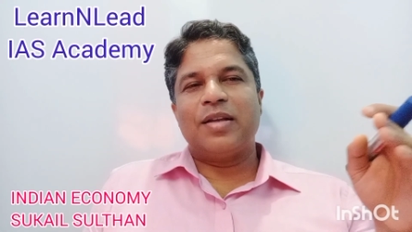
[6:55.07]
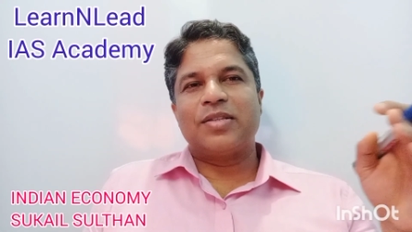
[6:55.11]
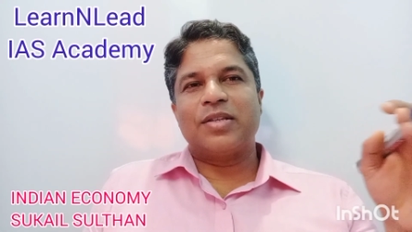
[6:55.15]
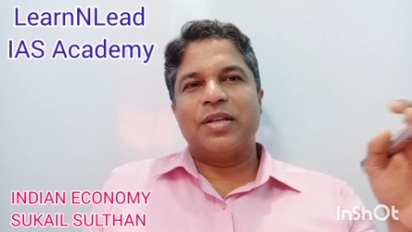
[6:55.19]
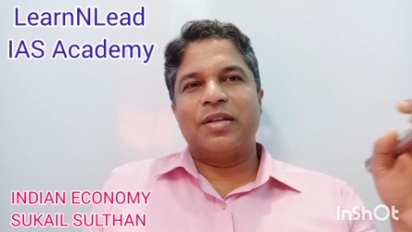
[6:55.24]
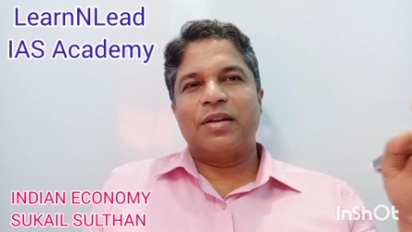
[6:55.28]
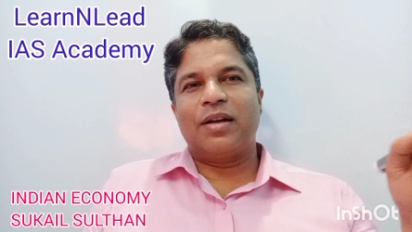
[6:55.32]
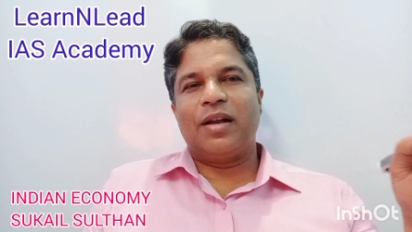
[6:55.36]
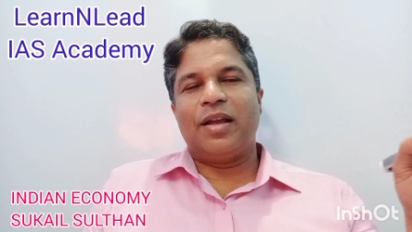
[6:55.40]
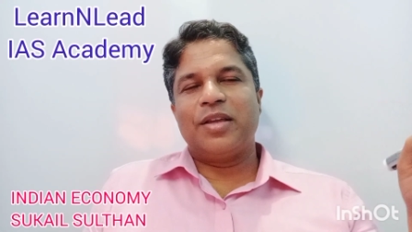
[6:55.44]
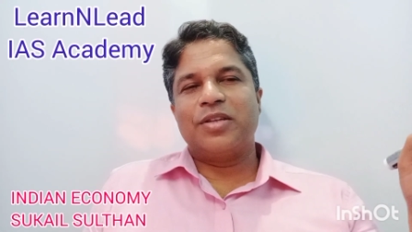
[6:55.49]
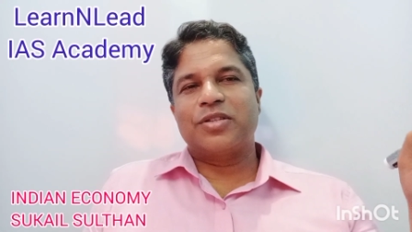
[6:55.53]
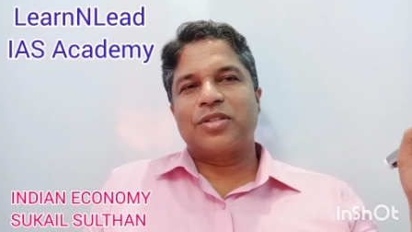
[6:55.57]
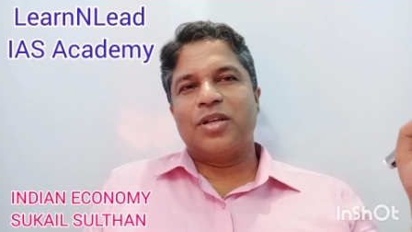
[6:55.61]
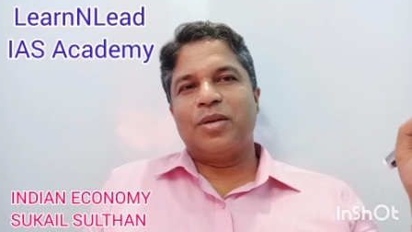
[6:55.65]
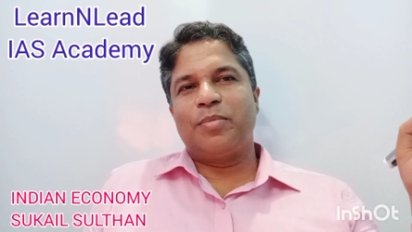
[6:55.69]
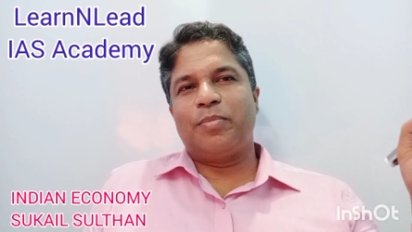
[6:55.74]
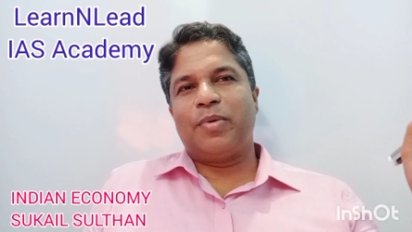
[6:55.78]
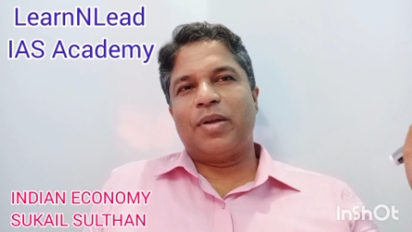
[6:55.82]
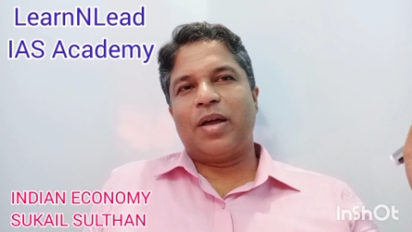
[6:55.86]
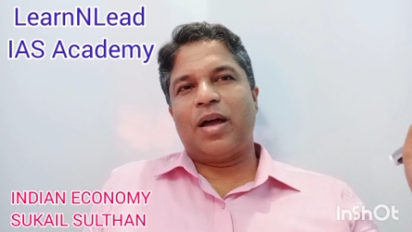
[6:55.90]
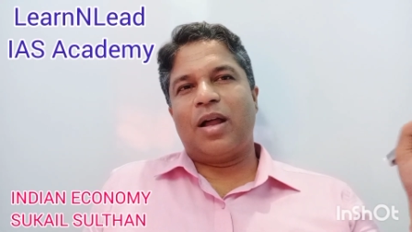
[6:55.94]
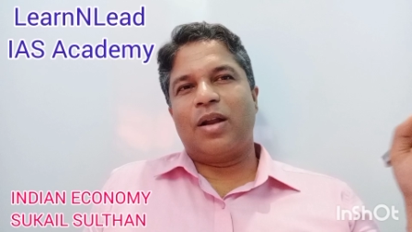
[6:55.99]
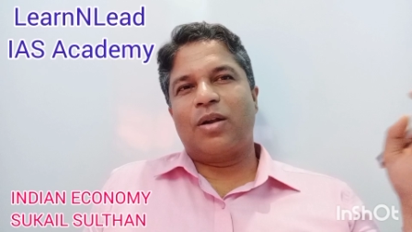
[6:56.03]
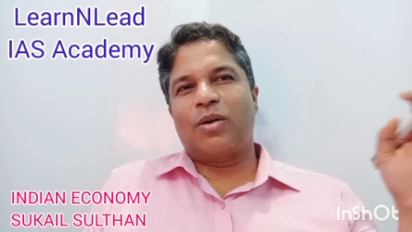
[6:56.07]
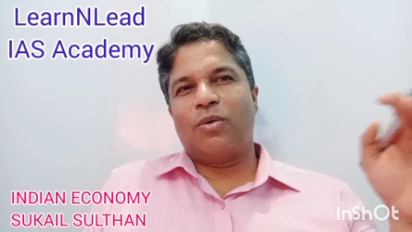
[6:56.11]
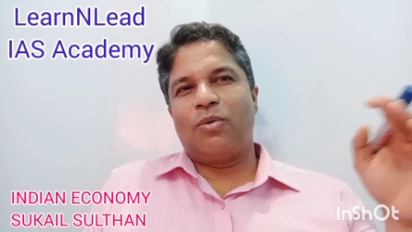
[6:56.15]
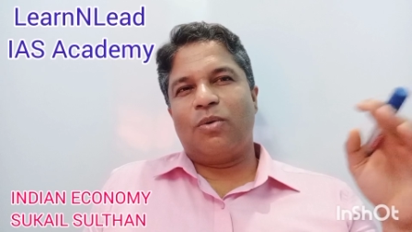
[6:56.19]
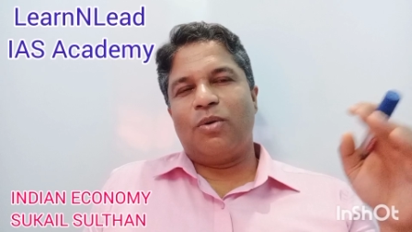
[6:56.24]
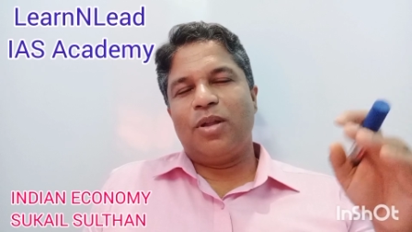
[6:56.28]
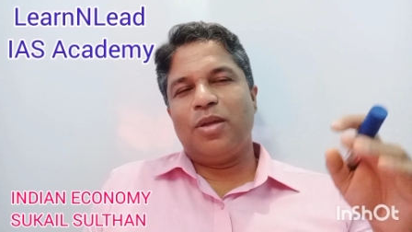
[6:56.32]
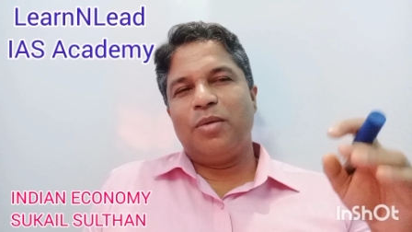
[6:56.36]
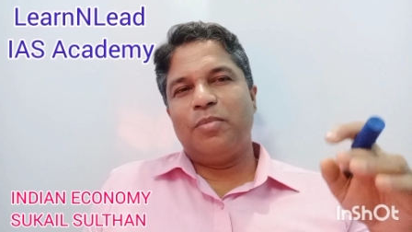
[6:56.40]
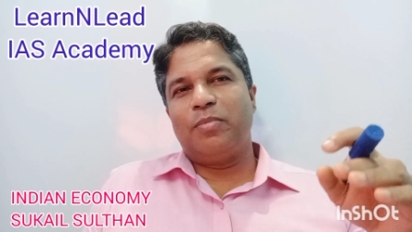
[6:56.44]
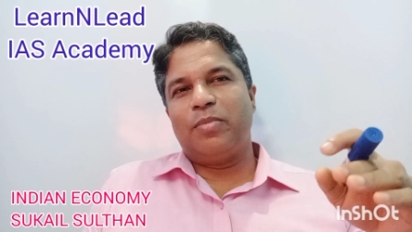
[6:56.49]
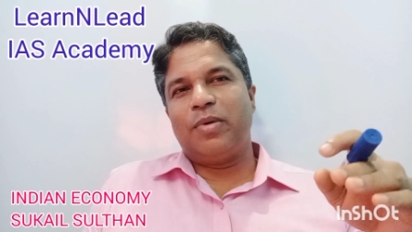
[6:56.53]
centralized plan,
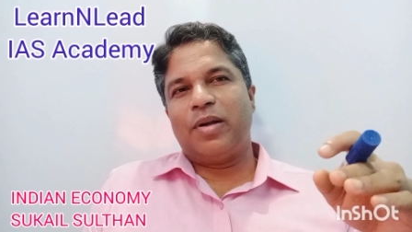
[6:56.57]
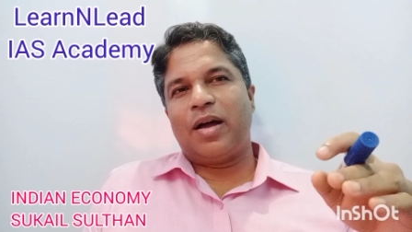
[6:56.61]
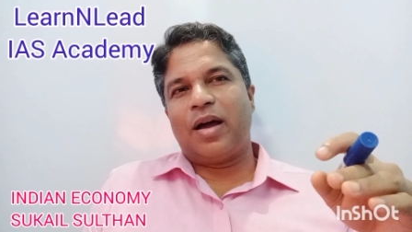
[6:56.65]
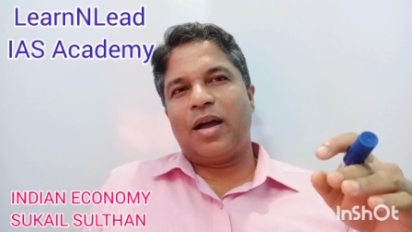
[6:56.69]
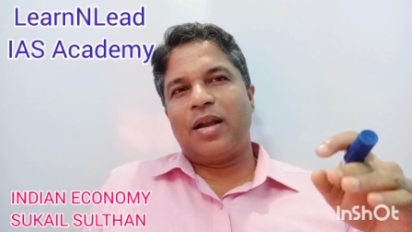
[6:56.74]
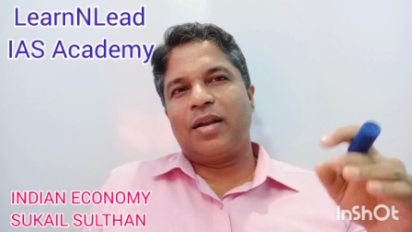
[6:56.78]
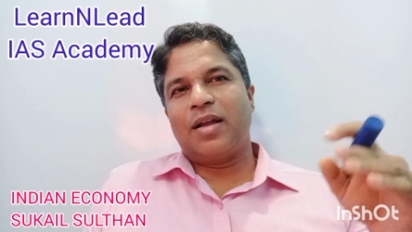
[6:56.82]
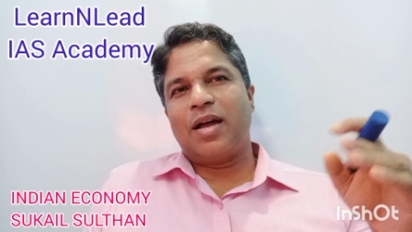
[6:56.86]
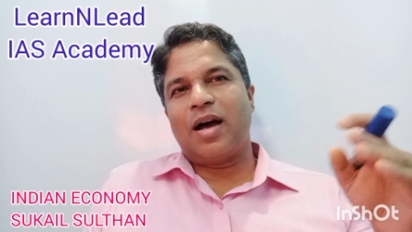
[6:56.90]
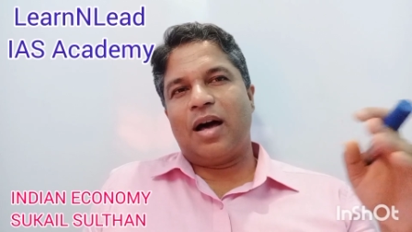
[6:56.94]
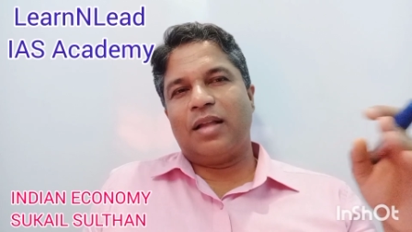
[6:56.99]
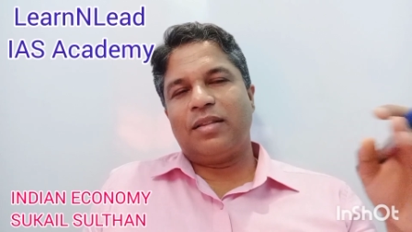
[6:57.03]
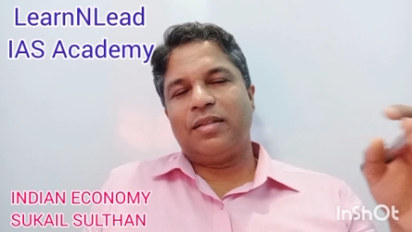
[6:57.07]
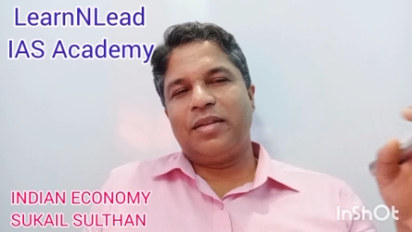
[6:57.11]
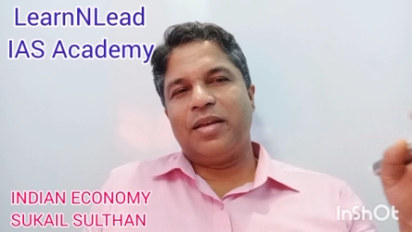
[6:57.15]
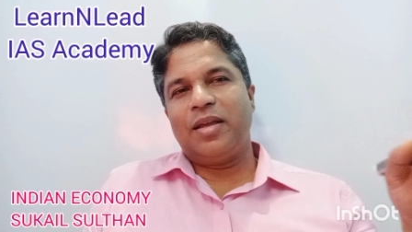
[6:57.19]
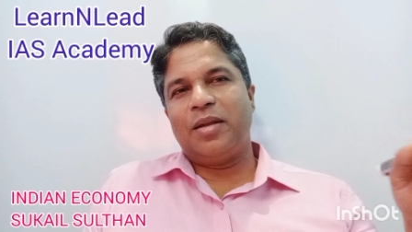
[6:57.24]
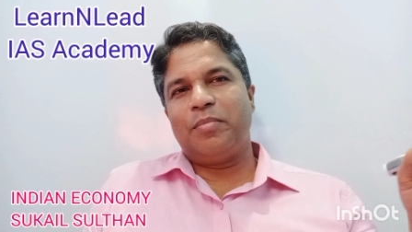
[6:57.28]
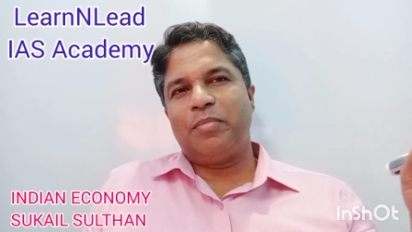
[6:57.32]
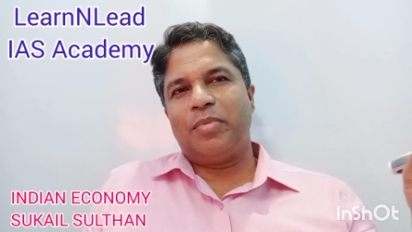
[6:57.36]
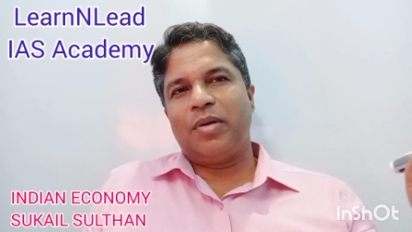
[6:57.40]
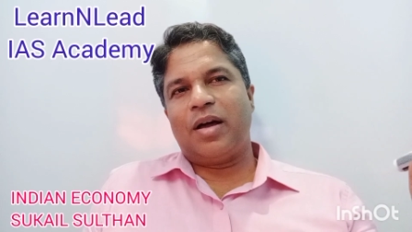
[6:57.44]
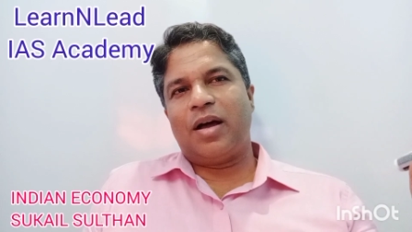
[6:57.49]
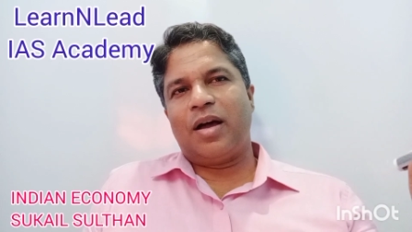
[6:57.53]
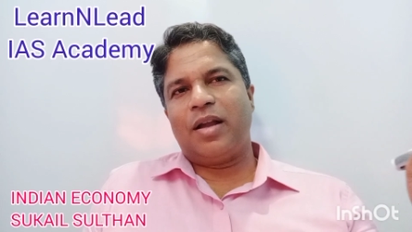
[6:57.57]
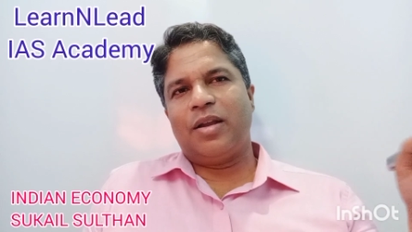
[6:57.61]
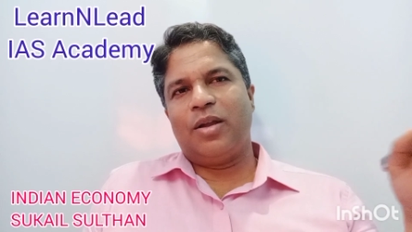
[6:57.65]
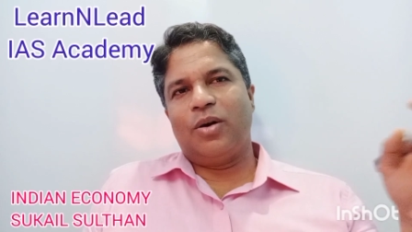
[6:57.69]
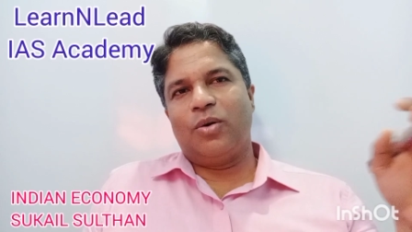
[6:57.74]
rolling plan, Gandhian plan,